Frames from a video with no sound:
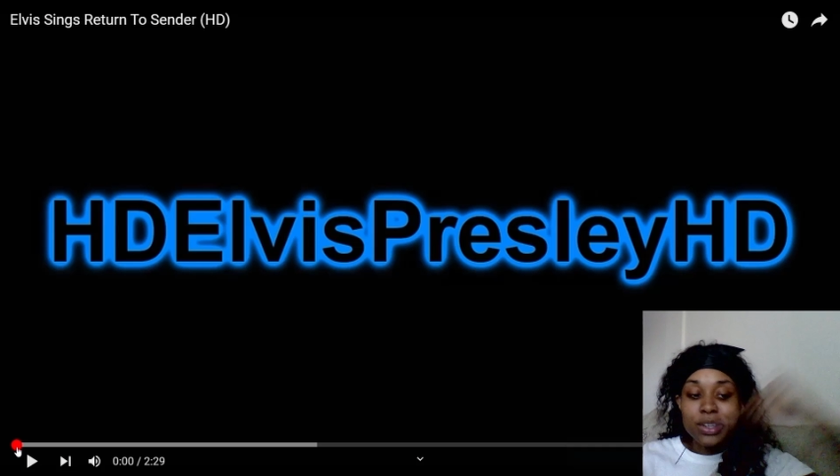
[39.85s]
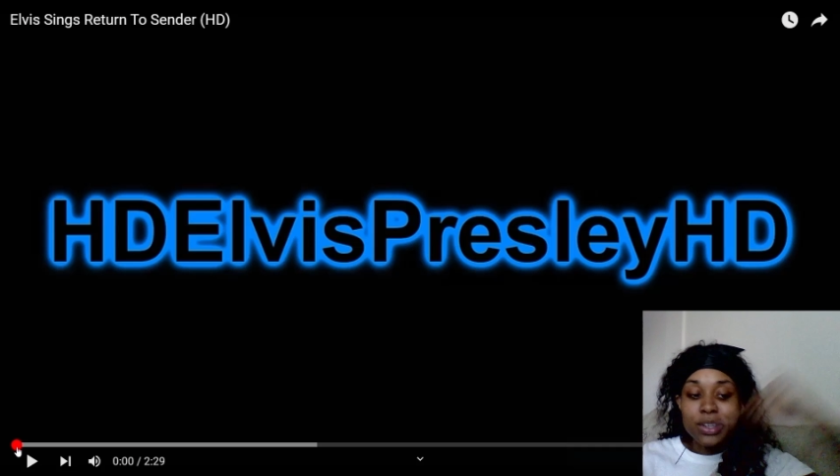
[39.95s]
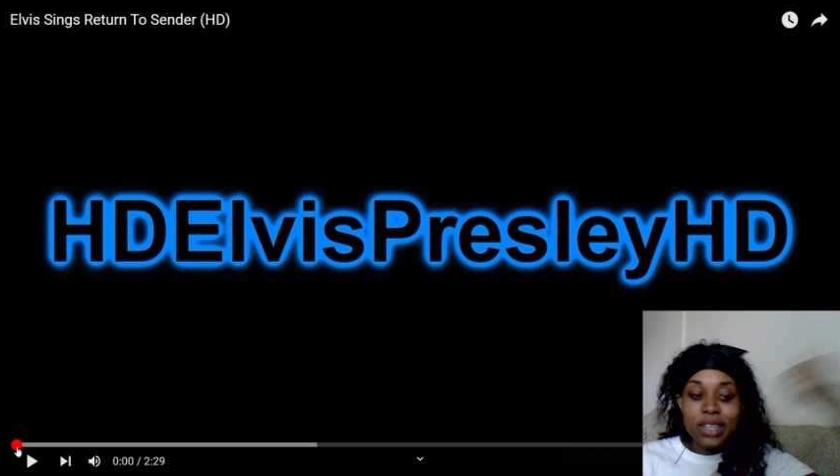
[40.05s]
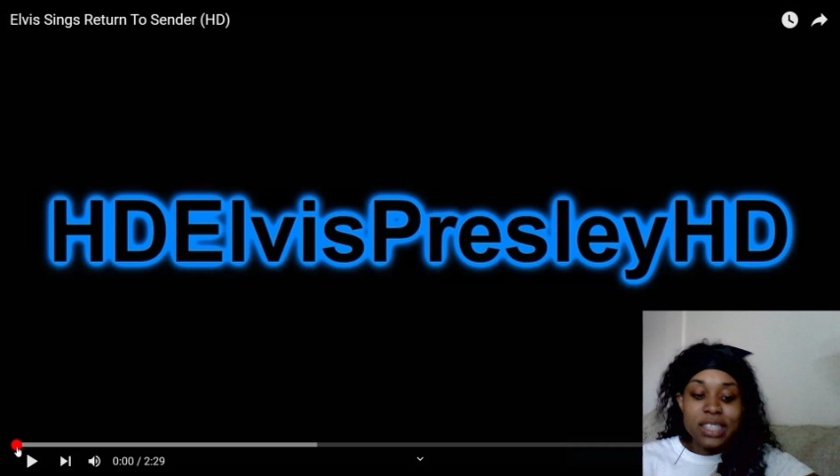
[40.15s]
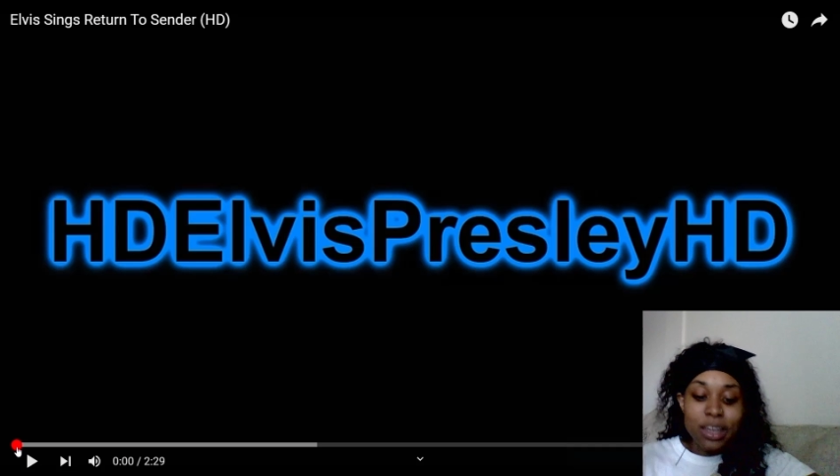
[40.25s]

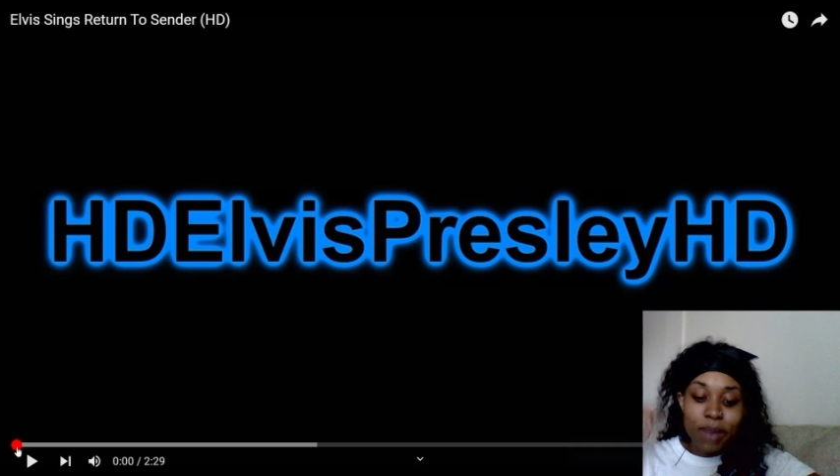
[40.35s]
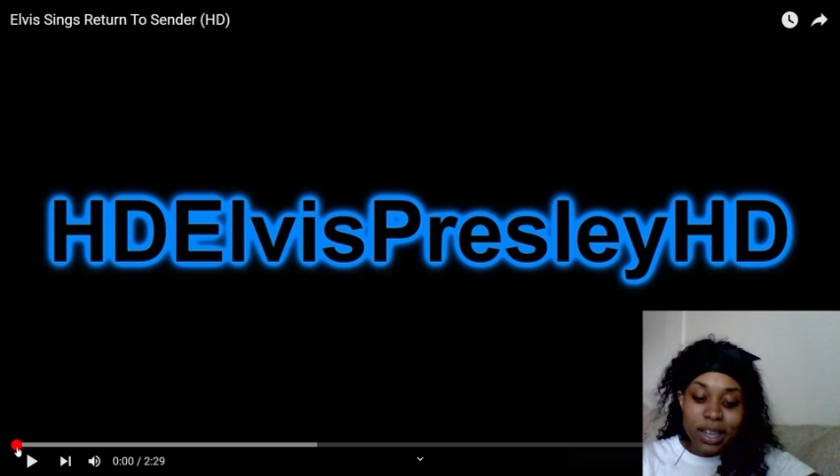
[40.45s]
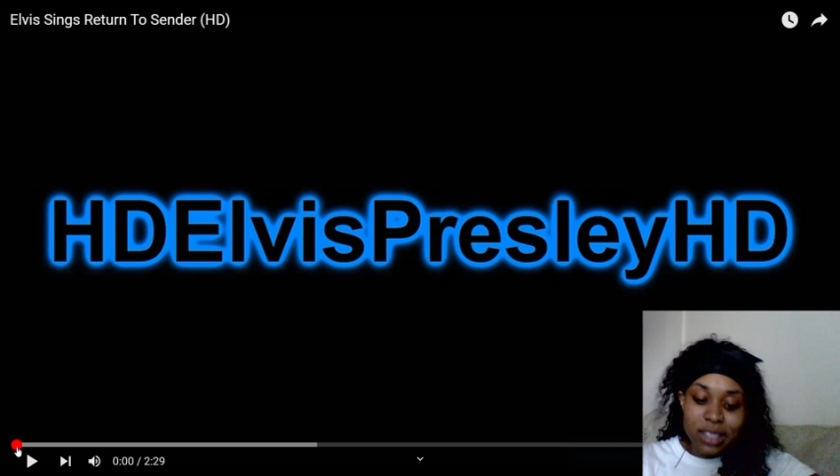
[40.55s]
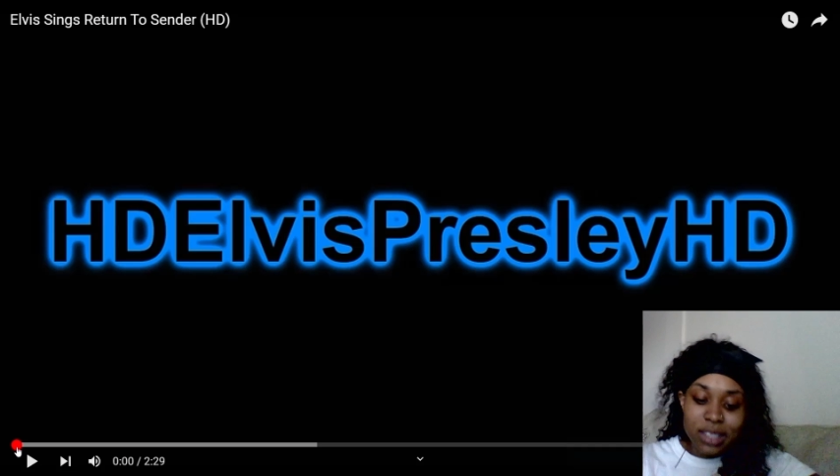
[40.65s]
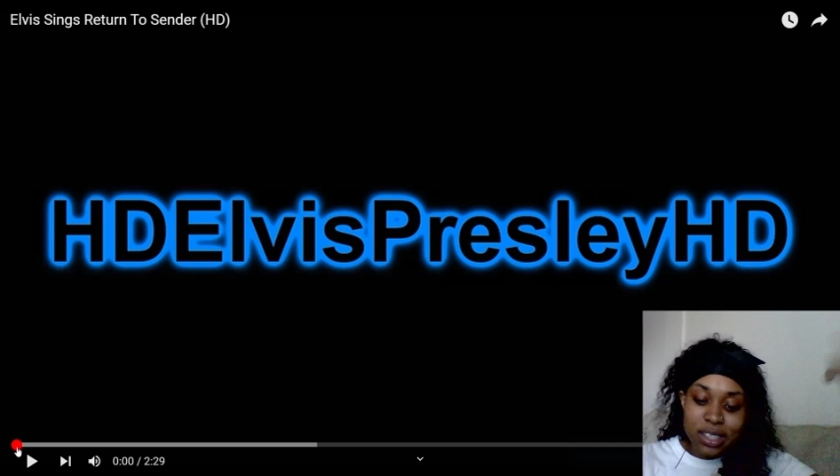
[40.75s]
Let's get right
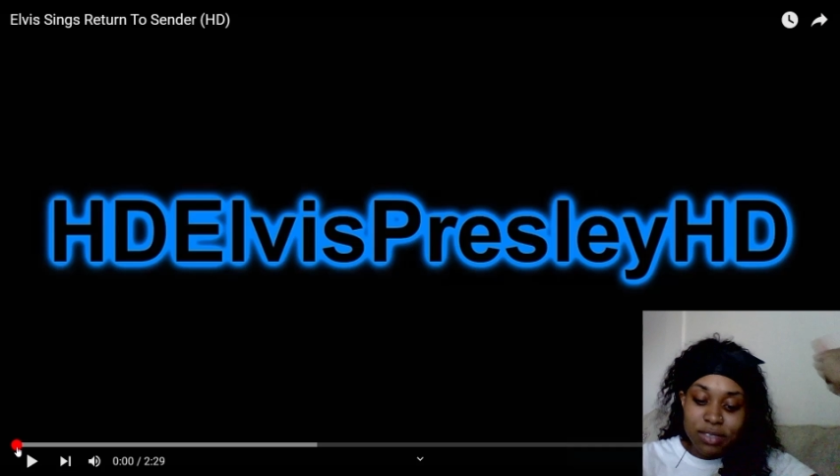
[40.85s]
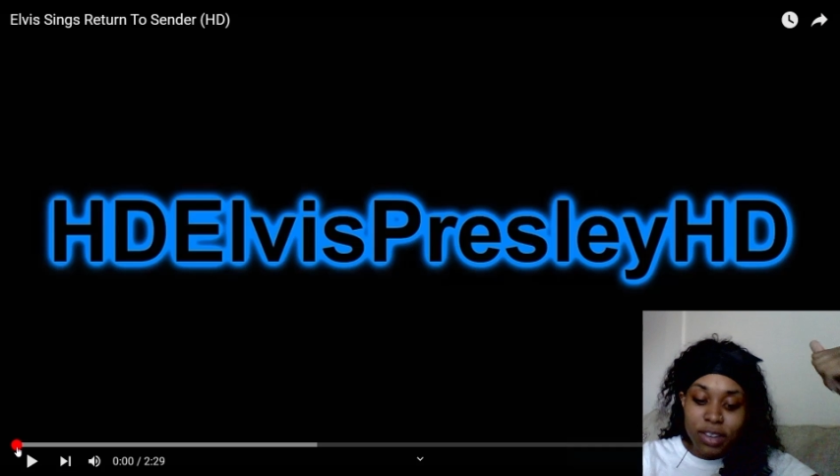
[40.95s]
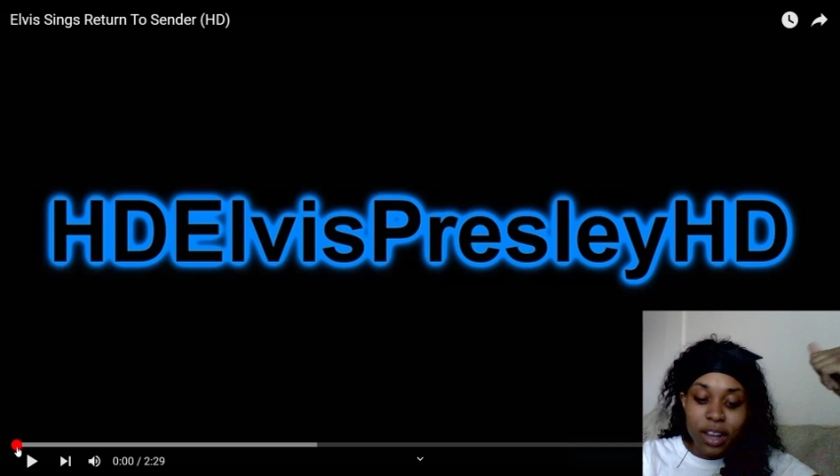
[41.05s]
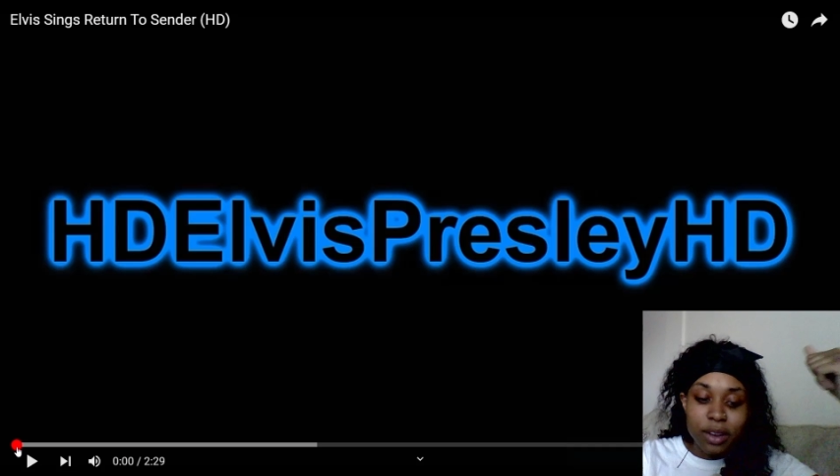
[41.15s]
into this video.